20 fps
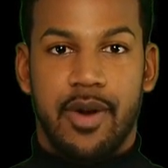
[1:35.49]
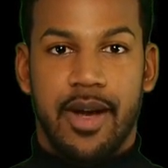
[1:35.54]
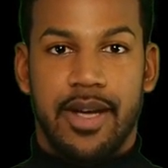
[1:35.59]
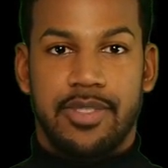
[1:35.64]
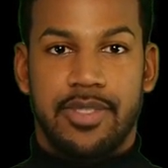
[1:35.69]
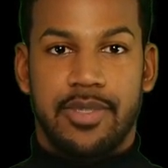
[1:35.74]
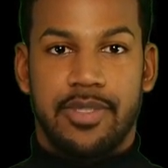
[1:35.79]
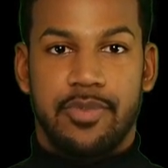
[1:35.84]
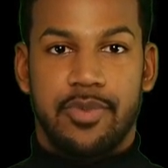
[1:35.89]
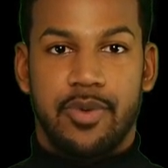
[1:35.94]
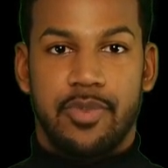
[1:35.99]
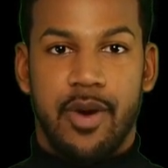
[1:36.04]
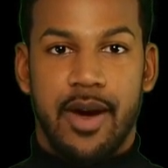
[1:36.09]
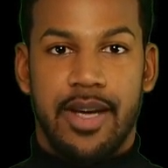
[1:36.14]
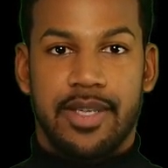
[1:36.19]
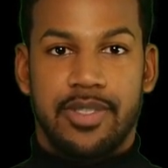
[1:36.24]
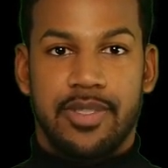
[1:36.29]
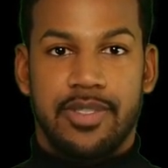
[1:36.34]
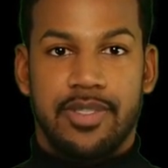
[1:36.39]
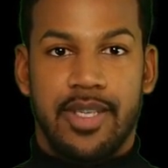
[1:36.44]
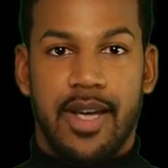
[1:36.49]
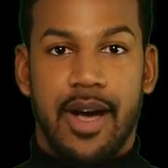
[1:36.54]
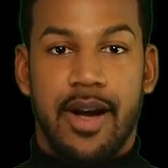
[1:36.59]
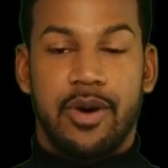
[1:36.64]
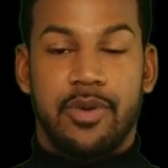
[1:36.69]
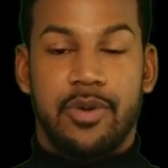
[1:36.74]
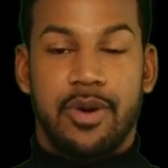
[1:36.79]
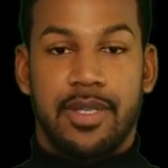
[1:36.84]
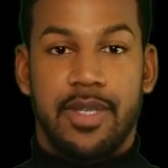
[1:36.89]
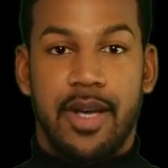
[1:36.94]
license from
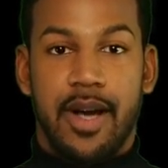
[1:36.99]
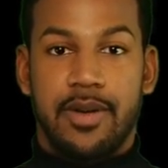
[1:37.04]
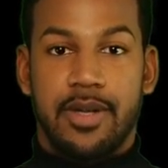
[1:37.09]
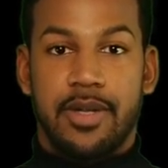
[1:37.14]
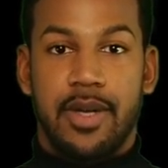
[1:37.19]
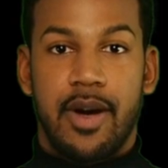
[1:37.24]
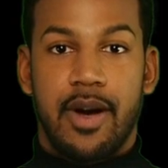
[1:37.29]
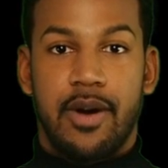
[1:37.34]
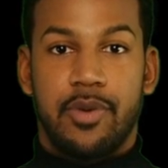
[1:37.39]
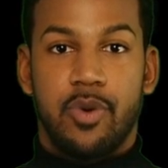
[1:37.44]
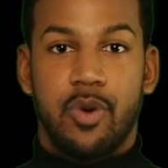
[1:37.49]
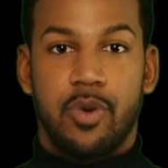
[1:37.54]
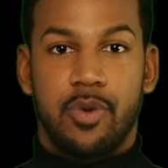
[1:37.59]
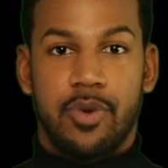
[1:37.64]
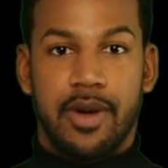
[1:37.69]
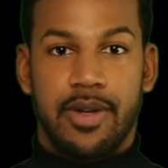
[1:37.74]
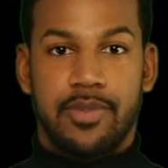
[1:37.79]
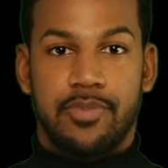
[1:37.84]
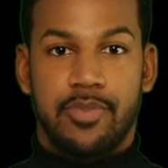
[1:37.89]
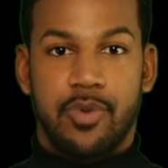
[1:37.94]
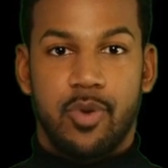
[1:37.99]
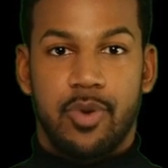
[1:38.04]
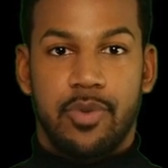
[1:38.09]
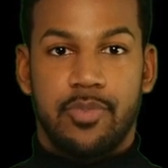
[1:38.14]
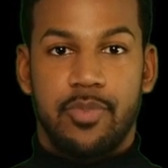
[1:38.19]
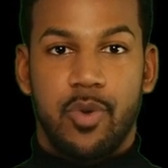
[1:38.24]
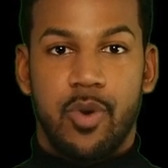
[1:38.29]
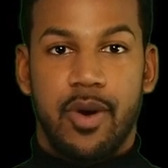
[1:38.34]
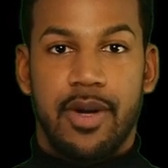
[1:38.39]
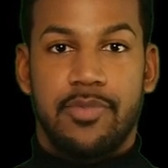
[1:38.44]
LicenseGallery.com only
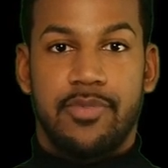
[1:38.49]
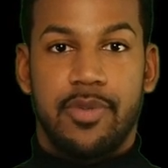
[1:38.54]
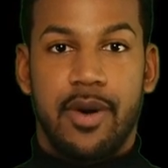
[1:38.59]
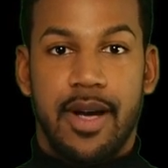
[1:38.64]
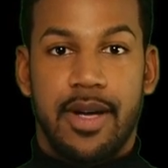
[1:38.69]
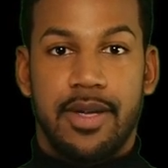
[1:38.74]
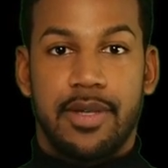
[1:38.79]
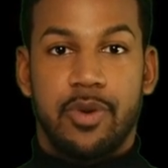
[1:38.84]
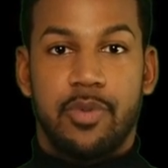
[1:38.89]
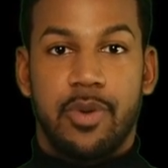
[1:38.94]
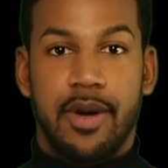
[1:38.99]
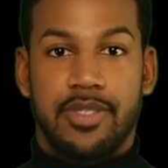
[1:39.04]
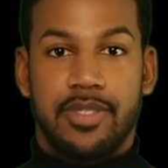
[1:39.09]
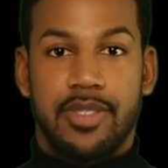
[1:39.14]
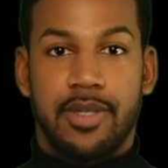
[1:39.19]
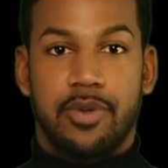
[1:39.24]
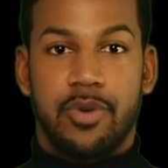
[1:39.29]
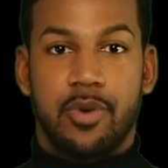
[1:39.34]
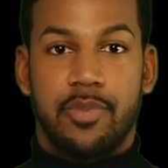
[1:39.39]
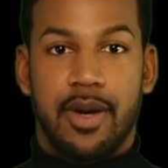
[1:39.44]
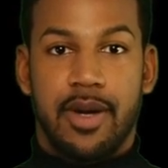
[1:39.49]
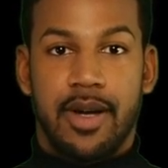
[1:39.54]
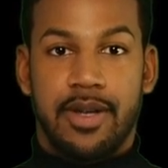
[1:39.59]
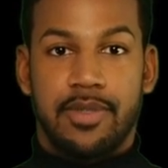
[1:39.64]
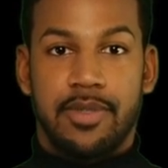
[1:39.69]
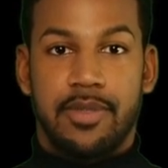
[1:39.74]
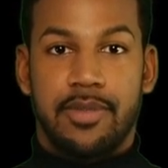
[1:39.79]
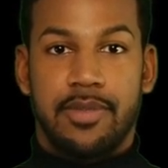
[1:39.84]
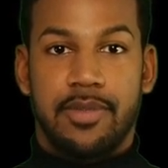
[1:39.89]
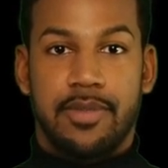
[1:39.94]
4.5 USD per
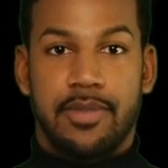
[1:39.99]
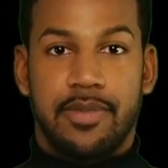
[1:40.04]
month.